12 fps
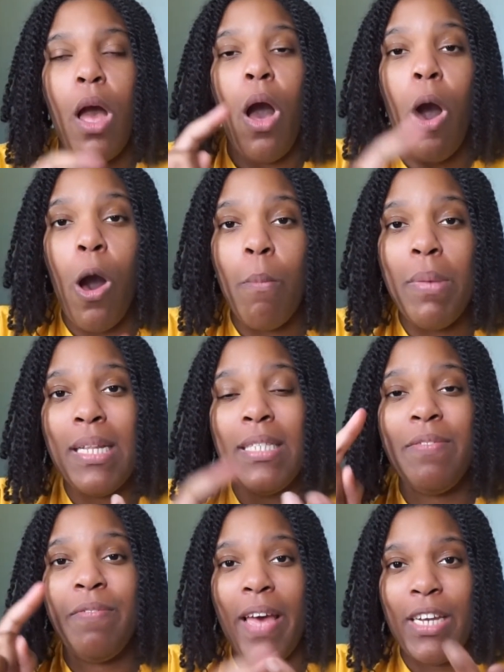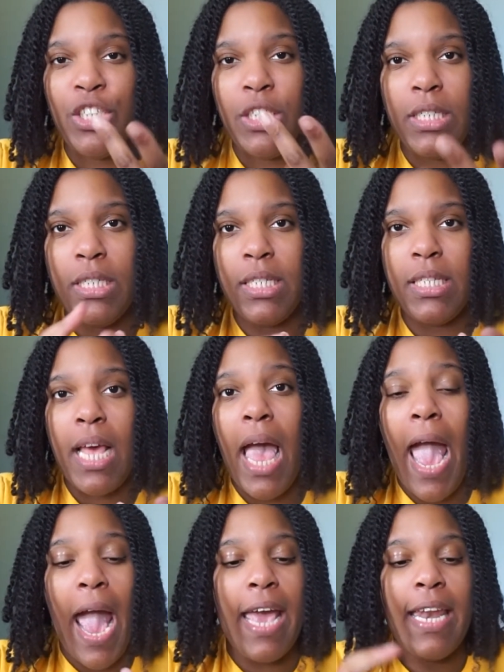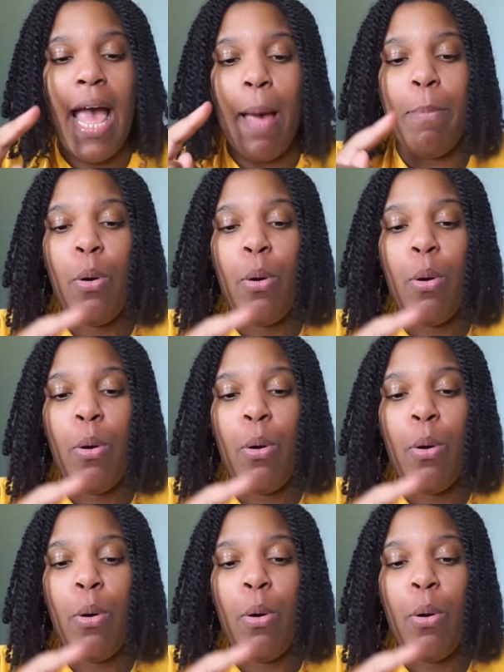almonds, veggies, and I